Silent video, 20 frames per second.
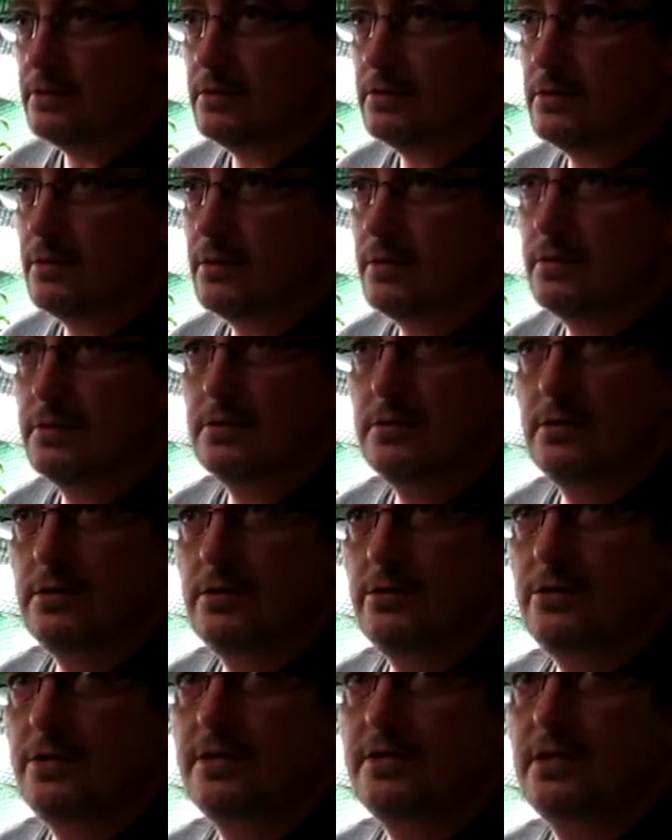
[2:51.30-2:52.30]

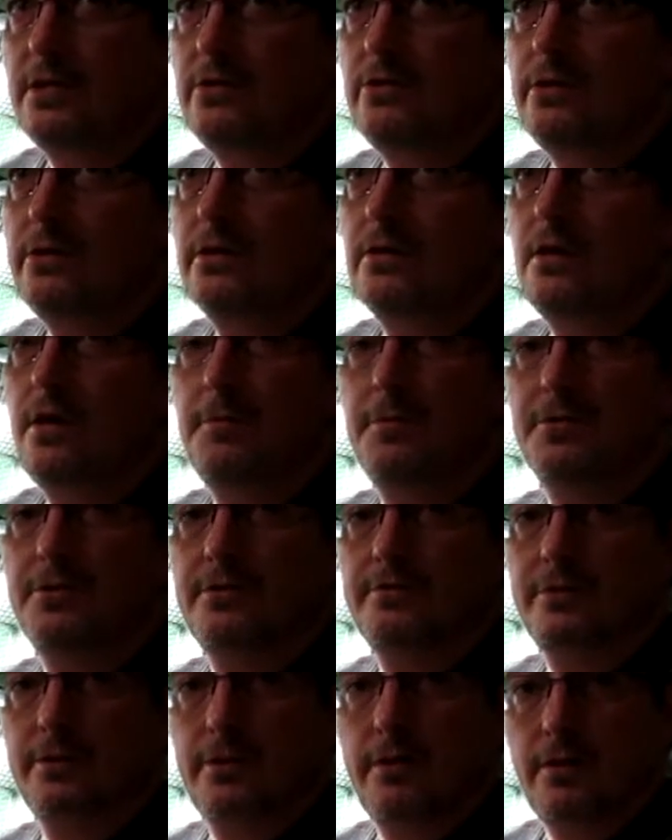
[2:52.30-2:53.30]
they say you need a couple
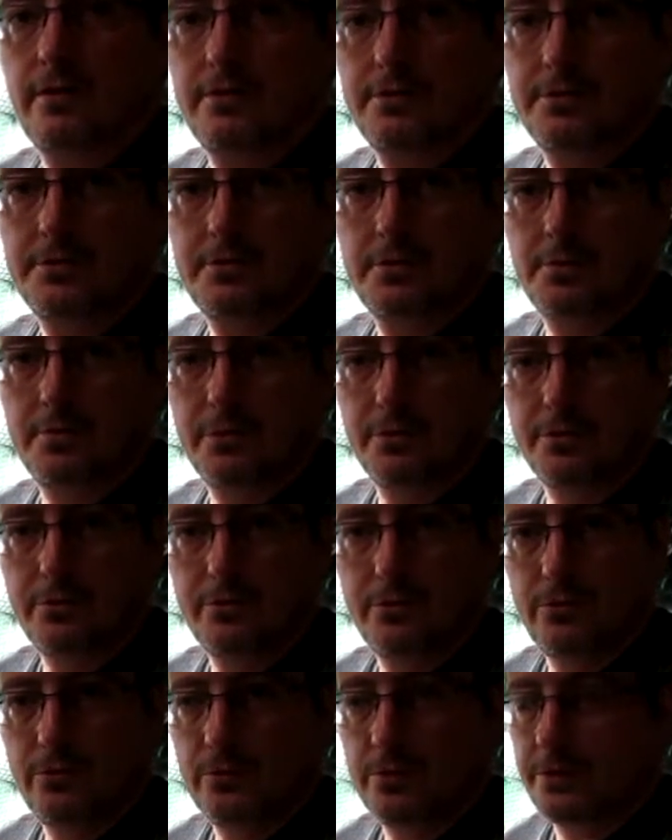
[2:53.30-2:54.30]
different colors, the
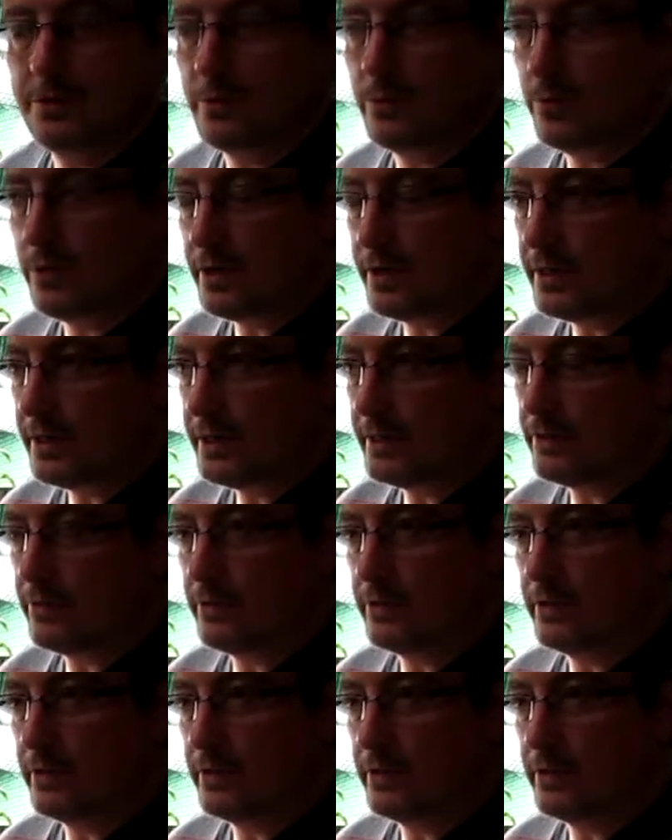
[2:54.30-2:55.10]
blue and the white.